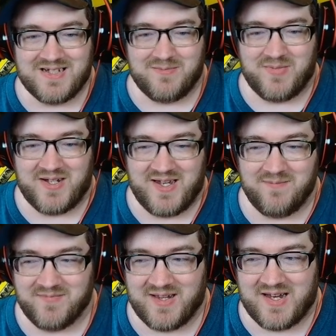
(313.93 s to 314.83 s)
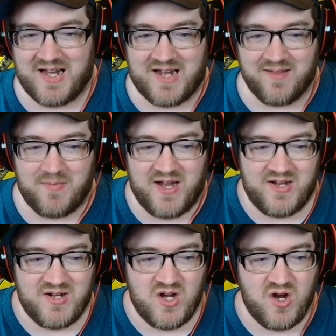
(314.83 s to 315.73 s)
but yep, that's my
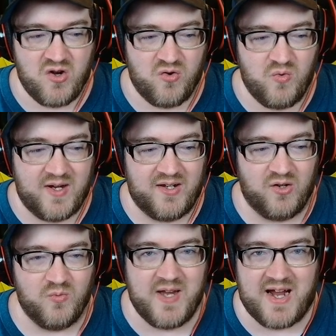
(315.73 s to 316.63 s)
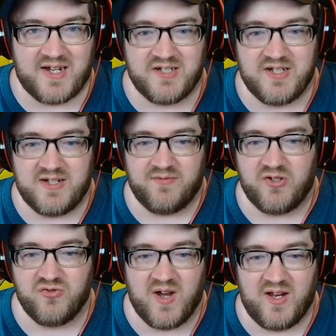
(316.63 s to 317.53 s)
quick little reaction of the
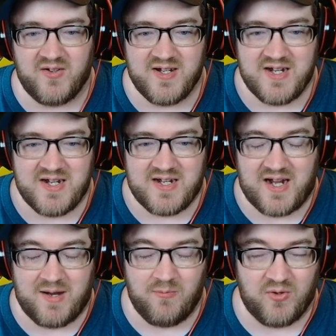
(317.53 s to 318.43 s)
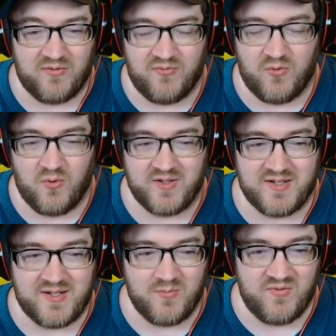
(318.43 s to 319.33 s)
trailer. I'm looking forward to
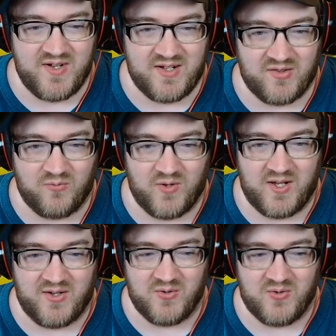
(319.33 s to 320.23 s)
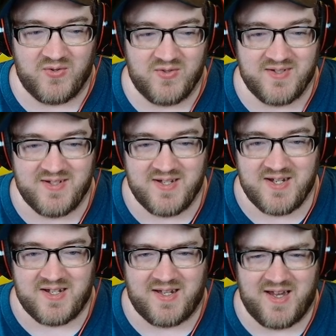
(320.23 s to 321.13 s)
the movie. It looks really cool.
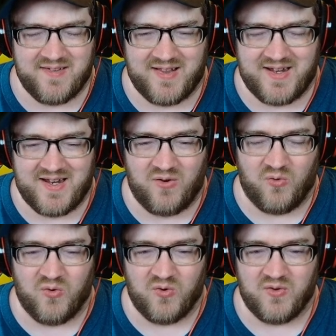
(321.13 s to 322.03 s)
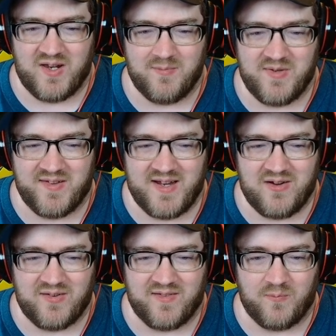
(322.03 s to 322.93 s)
It has a lot of horror elements in there
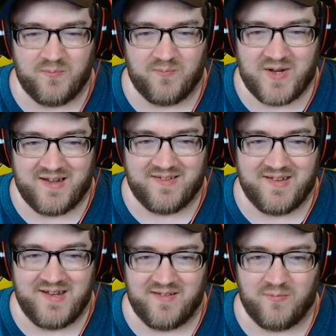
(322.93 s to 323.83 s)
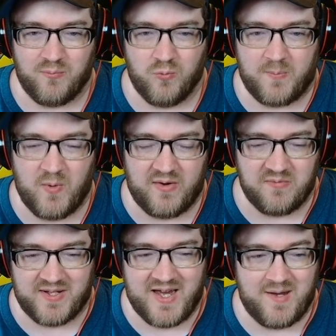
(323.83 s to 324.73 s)
and some kind of scenes ripped right from
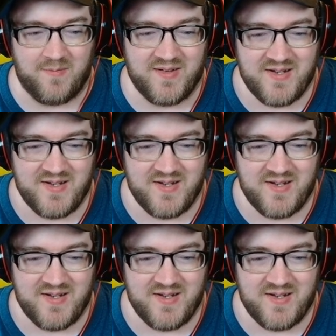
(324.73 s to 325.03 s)
the games.